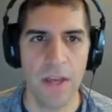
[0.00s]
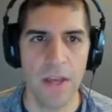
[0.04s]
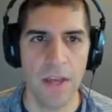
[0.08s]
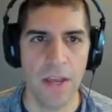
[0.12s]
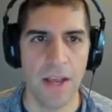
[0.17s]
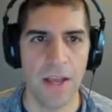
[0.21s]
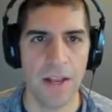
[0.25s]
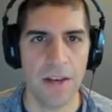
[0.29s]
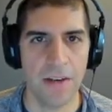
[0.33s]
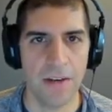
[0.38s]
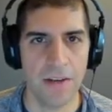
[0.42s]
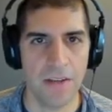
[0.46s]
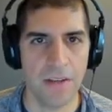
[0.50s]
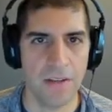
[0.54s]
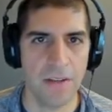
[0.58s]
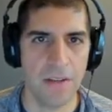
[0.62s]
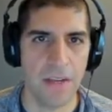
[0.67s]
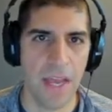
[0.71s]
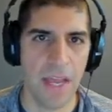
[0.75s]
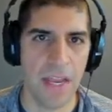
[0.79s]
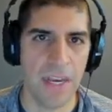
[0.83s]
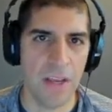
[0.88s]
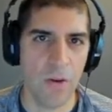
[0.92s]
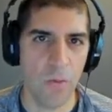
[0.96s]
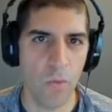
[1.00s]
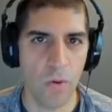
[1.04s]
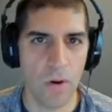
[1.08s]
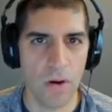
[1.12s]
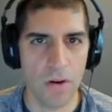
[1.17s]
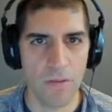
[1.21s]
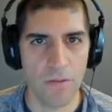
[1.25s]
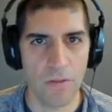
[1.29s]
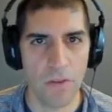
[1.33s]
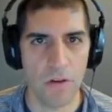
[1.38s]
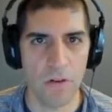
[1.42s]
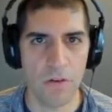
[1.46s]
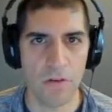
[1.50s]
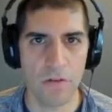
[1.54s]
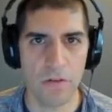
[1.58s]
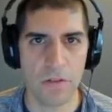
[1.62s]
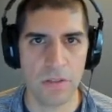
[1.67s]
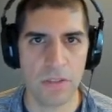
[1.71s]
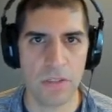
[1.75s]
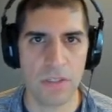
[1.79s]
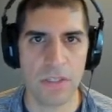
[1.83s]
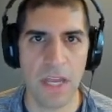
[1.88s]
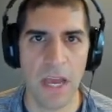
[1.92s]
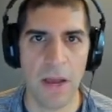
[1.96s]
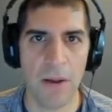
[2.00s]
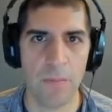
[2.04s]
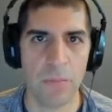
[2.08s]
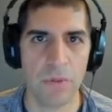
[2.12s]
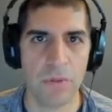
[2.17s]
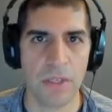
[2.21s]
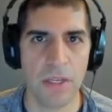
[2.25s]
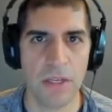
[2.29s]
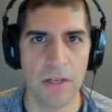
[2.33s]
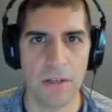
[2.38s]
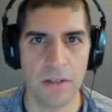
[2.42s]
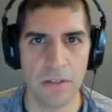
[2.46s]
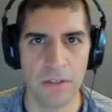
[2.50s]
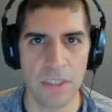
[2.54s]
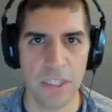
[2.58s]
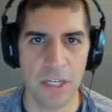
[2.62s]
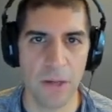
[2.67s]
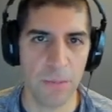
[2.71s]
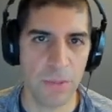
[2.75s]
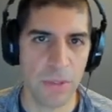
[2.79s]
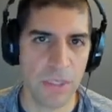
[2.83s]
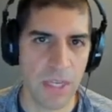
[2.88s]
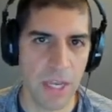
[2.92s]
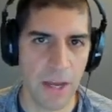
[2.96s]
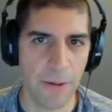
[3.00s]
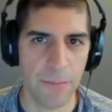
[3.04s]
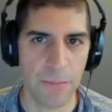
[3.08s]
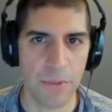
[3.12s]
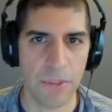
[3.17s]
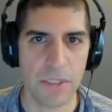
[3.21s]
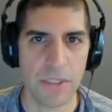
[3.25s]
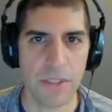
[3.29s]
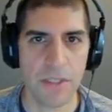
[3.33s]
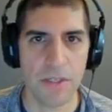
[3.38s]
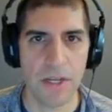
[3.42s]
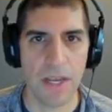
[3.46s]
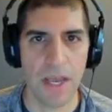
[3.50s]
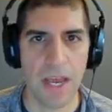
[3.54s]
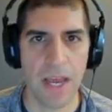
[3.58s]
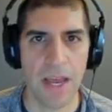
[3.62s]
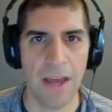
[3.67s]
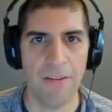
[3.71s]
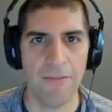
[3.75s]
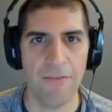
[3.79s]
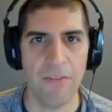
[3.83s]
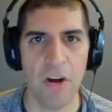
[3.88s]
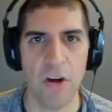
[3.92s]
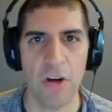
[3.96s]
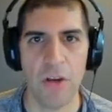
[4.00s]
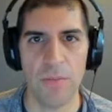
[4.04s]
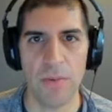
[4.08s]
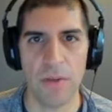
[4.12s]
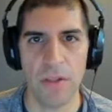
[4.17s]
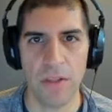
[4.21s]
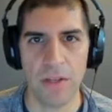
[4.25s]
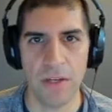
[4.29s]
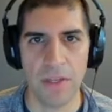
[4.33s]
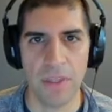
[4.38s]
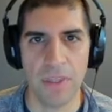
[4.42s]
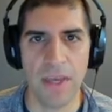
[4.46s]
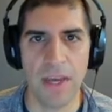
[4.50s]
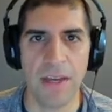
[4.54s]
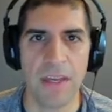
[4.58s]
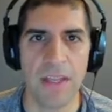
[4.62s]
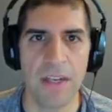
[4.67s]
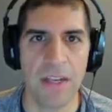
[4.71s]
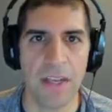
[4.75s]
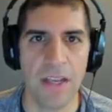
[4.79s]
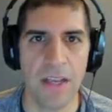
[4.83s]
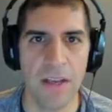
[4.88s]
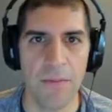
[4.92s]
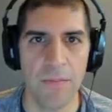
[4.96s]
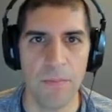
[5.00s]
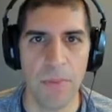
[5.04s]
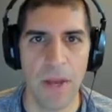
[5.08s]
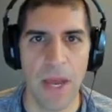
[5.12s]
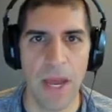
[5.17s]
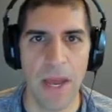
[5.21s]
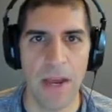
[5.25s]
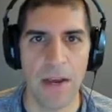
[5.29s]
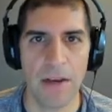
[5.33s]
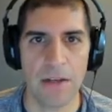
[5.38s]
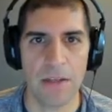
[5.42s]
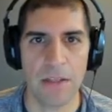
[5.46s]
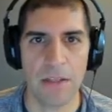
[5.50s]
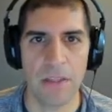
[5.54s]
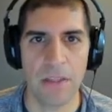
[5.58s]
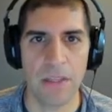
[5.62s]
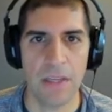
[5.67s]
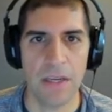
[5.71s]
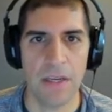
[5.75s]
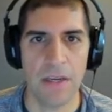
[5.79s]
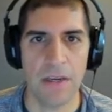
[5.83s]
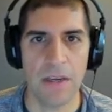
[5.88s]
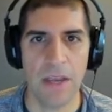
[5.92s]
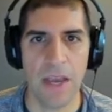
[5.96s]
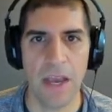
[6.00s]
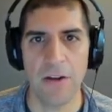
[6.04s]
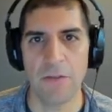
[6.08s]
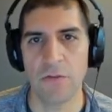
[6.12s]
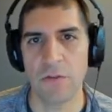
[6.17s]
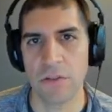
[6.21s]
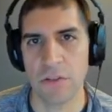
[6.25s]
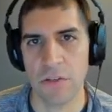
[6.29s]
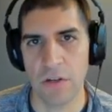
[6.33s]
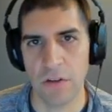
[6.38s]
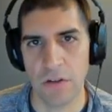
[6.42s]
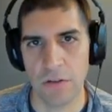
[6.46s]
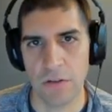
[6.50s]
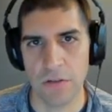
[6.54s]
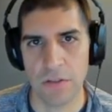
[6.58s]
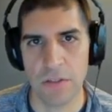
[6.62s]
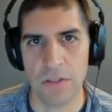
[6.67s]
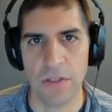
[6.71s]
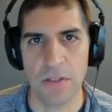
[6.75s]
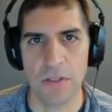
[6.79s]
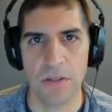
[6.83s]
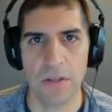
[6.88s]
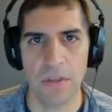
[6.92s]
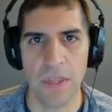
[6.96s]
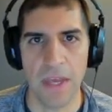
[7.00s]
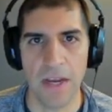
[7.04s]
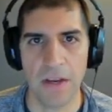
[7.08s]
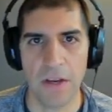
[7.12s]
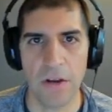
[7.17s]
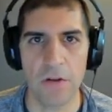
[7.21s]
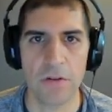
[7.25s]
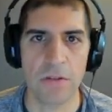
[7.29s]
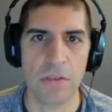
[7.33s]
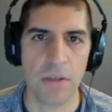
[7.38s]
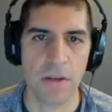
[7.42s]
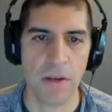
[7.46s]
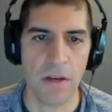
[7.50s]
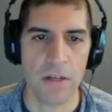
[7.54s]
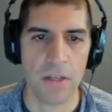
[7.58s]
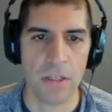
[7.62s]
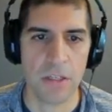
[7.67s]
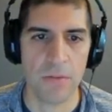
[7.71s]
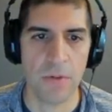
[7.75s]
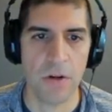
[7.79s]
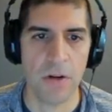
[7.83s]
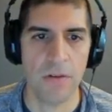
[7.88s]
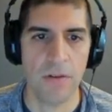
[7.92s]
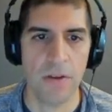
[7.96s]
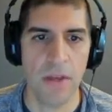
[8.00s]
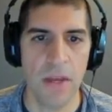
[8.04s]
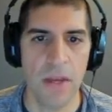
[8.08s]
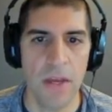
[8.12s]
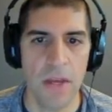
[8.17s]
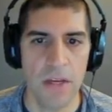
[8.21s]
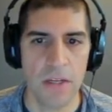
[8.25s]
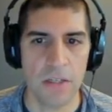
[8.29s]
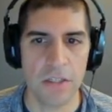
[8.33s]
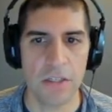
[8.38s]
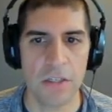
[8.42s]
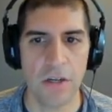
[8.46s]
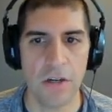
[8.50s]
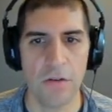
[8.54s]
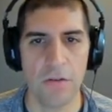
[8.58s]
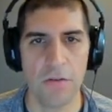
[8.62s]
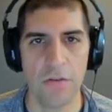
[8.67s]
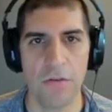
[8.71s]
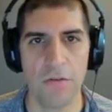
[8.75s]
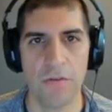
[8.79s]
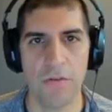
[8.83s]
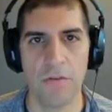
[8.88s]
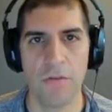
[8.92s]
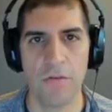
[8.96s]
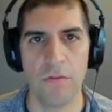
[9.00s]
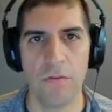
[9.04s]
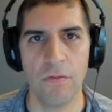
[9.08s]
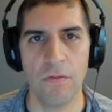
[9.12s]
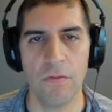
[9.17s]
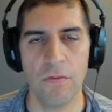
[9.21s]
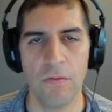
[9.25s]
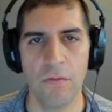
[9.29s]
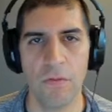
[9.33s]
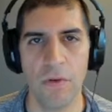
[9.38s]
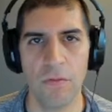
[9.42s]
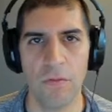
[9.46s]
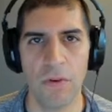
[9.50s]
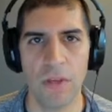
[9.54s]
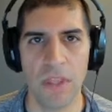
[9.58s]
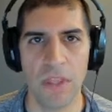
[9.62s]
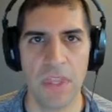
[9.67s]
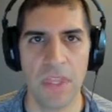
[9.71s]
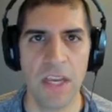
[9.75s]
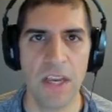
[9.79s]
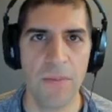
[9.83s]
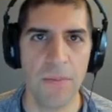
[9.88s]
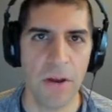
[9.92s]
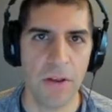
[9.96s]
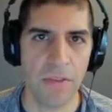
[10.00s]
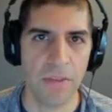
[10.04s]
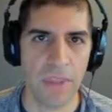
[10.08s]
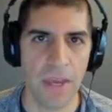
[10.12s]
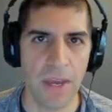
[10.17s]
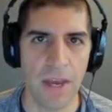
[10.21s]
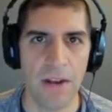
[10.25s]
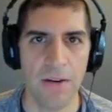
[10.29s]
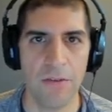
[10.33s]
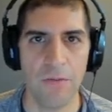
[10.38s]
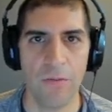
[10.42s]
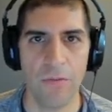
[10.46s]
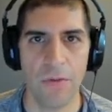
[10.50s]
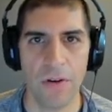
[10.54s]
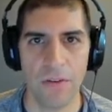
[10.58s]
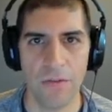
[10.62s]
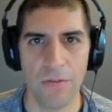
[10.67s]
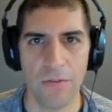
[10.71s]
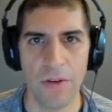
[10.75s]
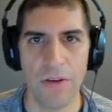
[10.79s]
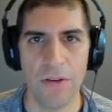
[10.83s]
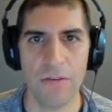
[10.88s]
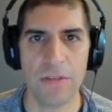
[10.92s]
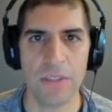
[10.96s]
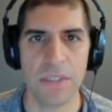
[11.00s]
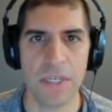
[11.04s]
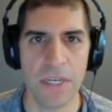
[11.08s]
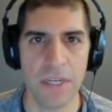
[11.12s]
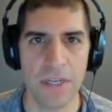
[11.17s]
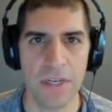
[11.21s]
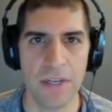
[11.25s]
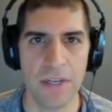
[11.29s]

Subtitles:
And any one of those steps and sub-steps have variability that can impact the end result that goes to the customer. So when we think about that, what we've seen